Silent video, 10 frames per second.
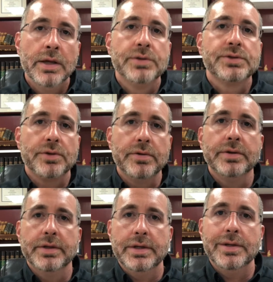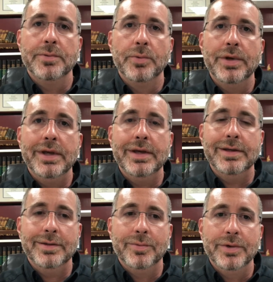Certainly,
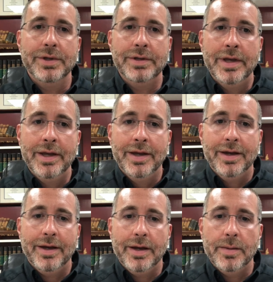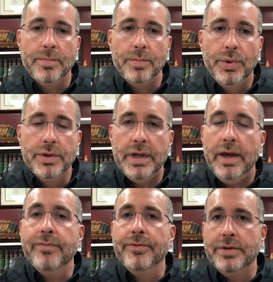we, we um, put
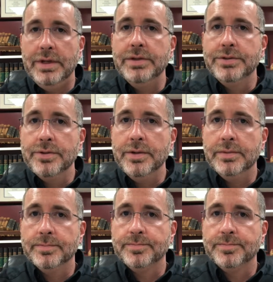effort into it.